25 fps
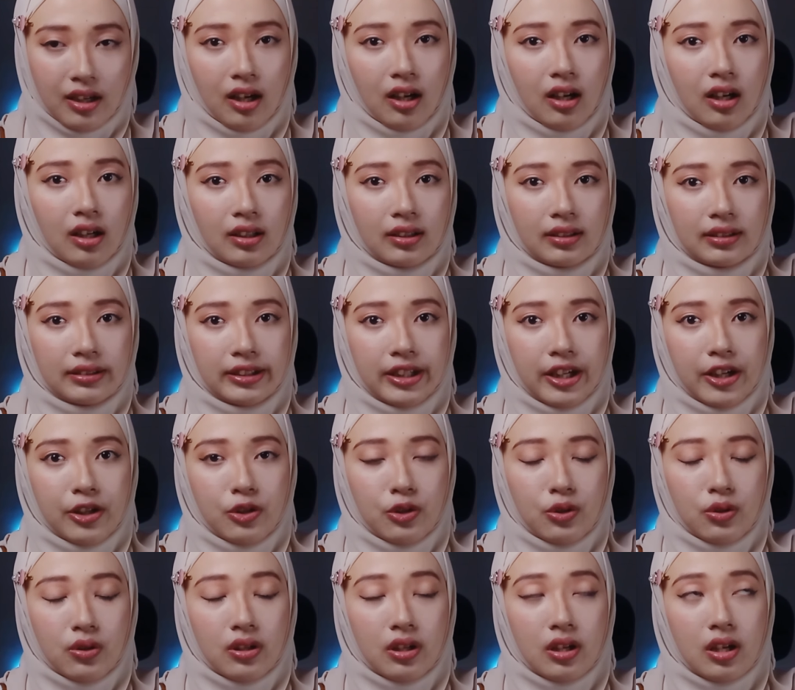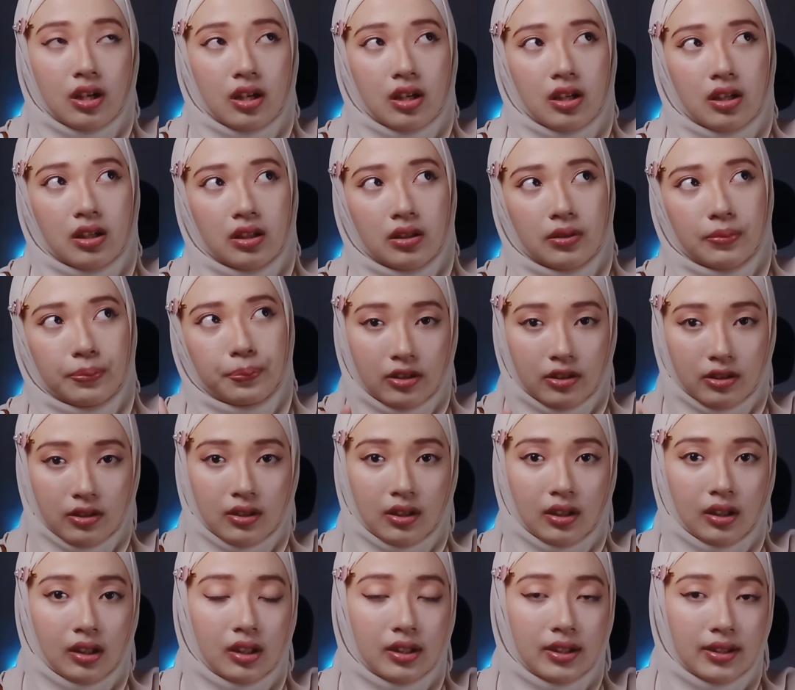Stark dan juga that
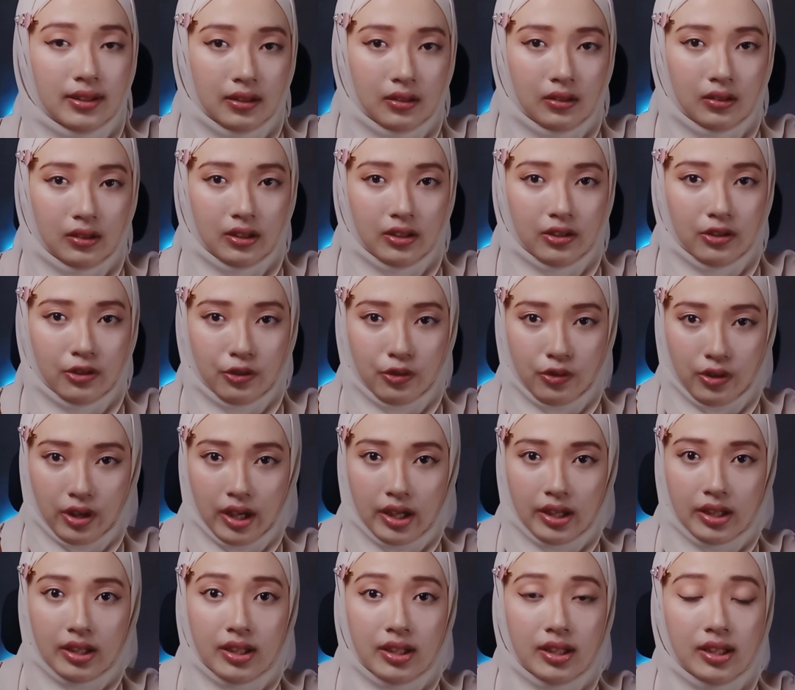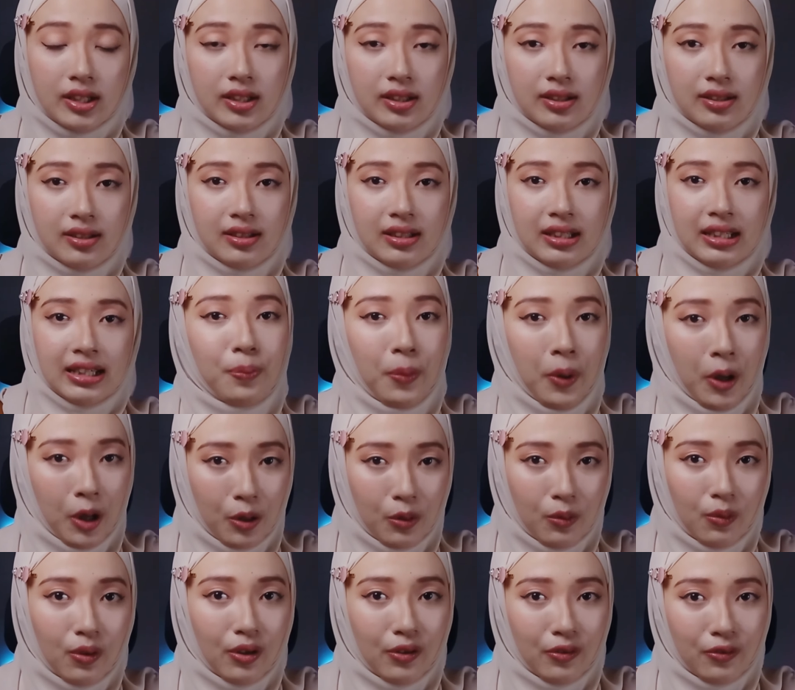solar dragon. How
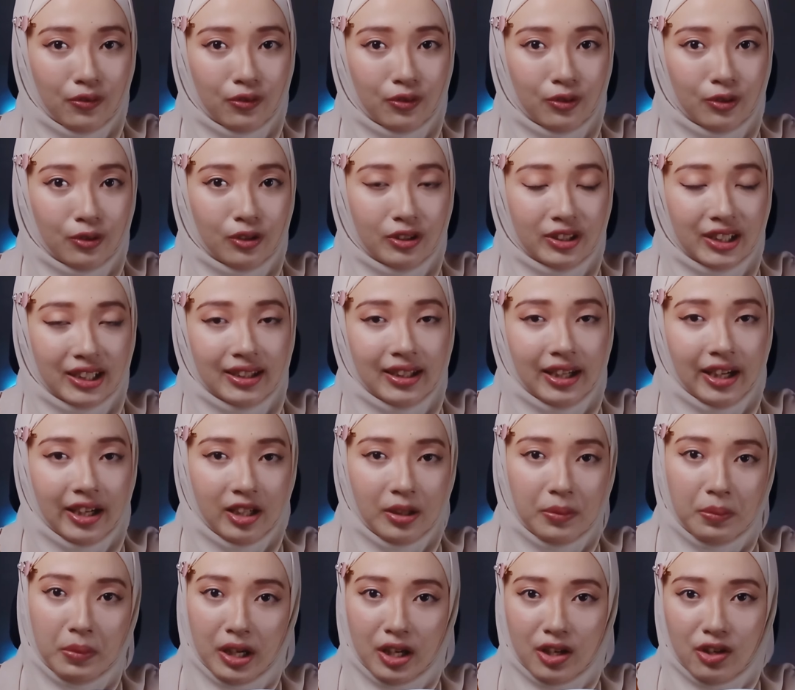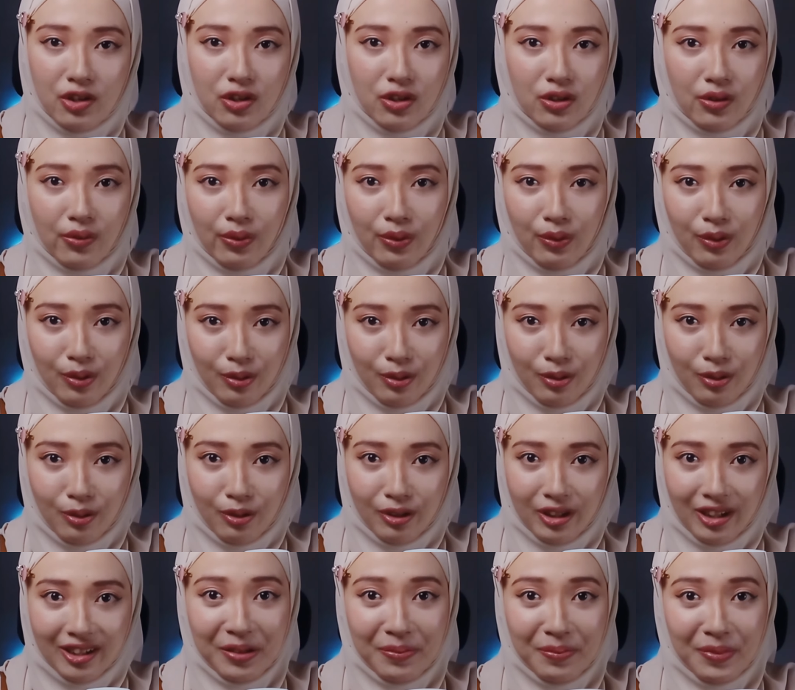powerful that animation
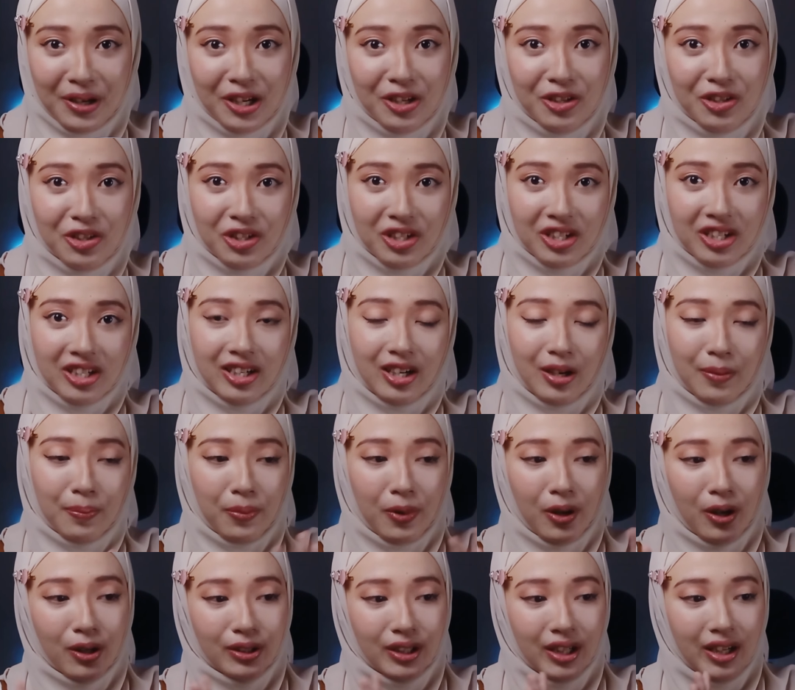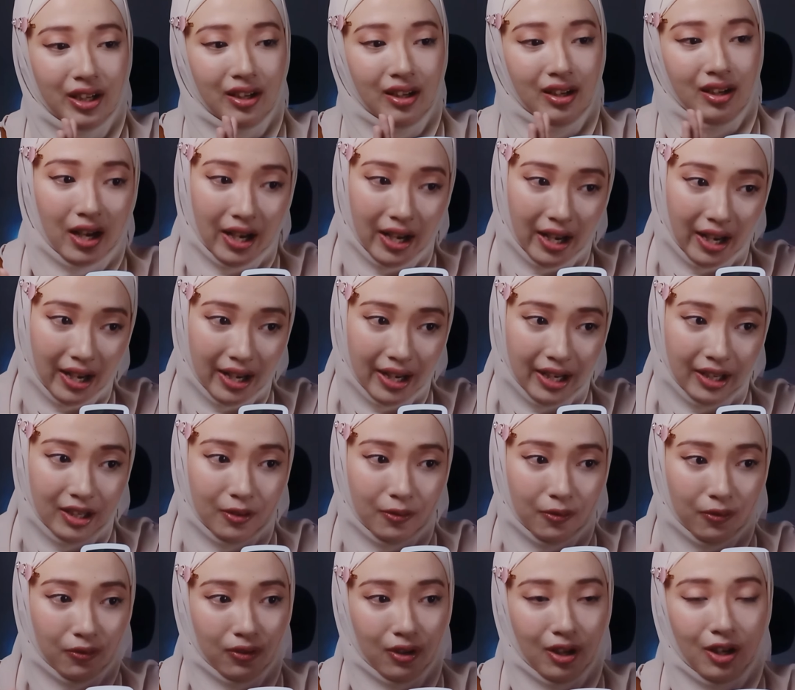though. The animation about
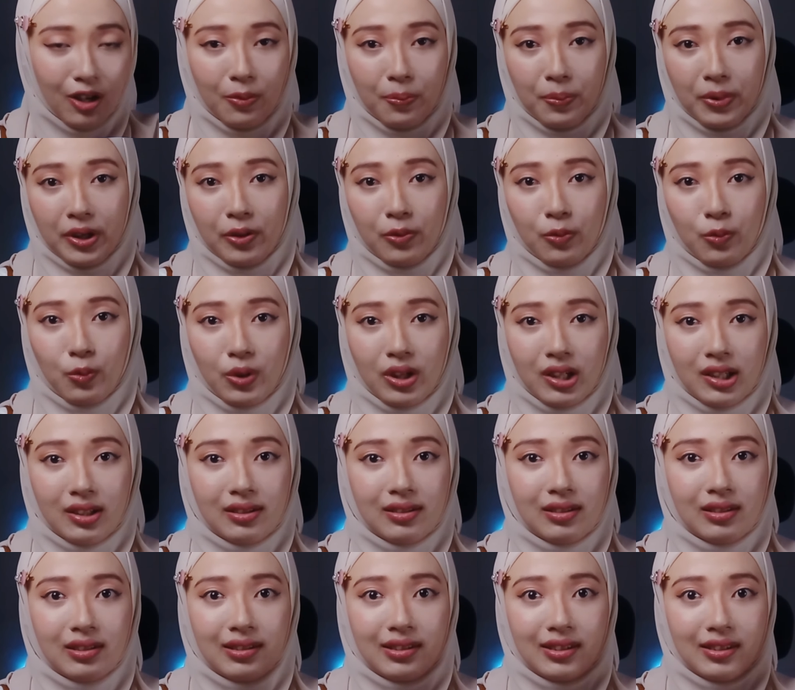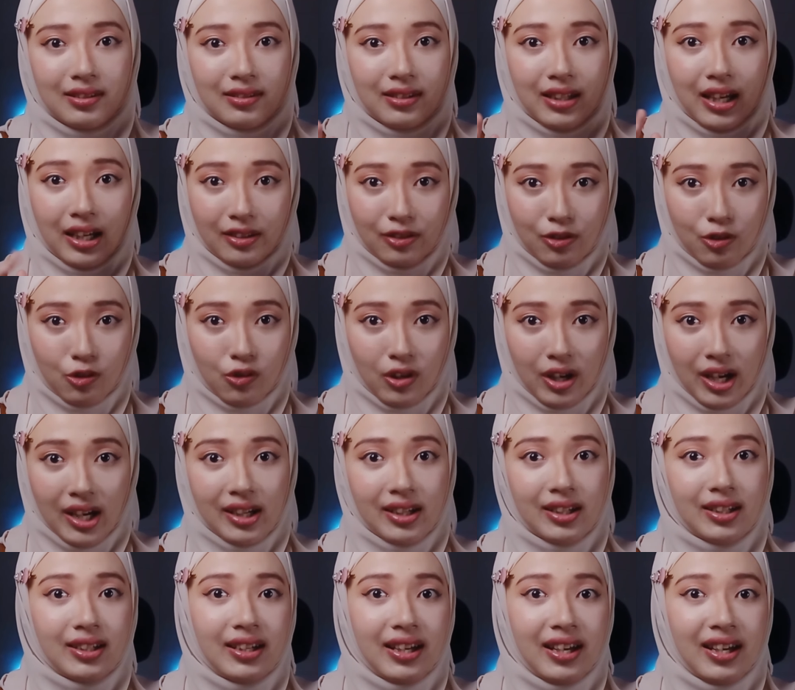fight, the fight between that
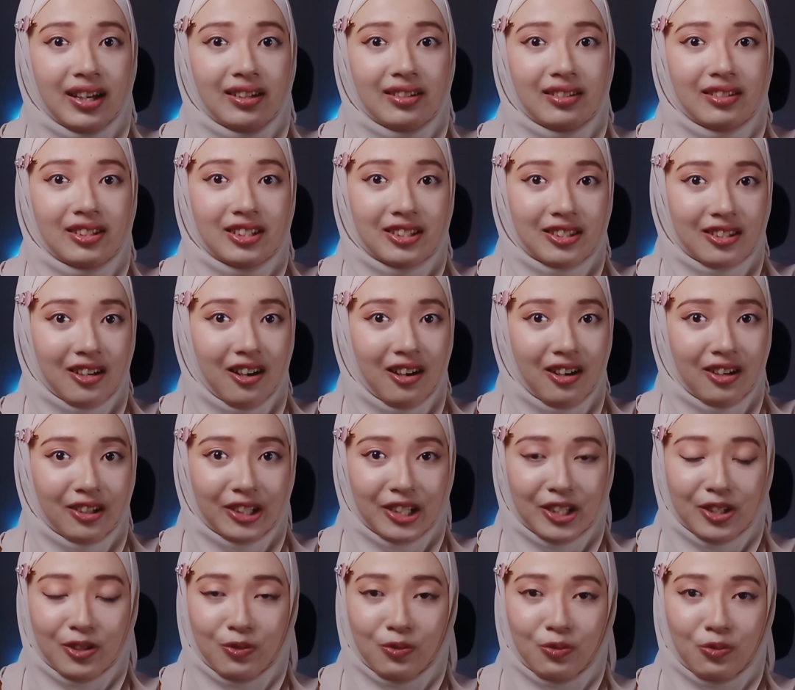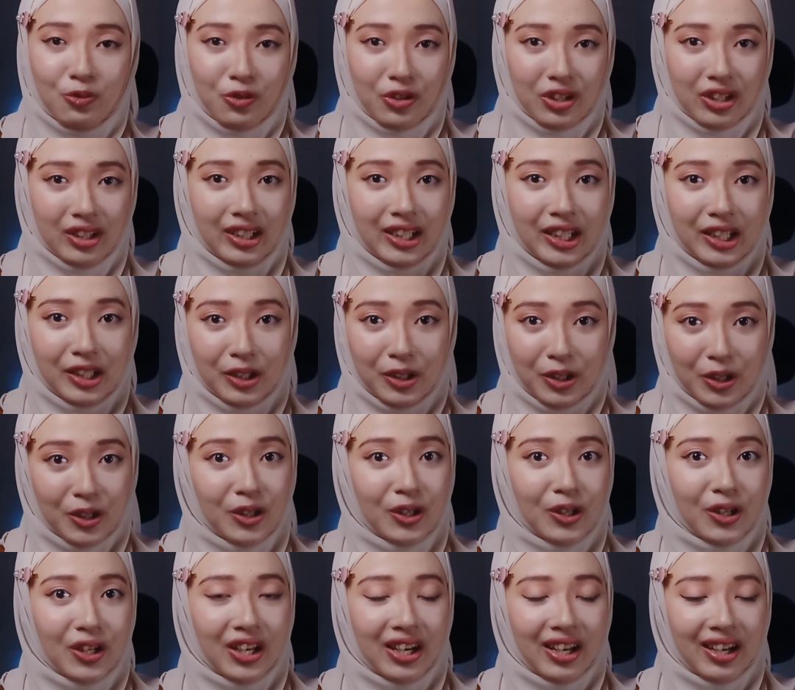dragon and Stark is really
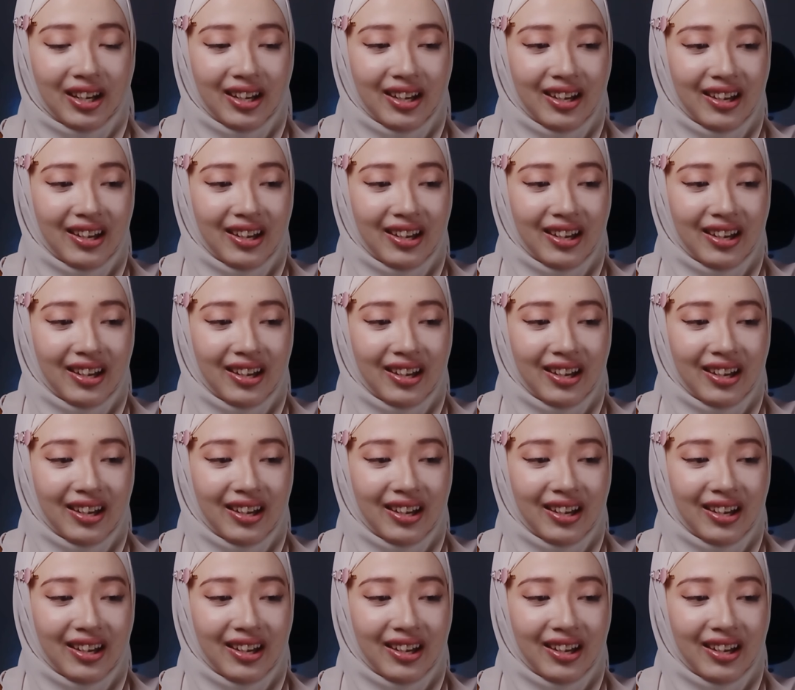good.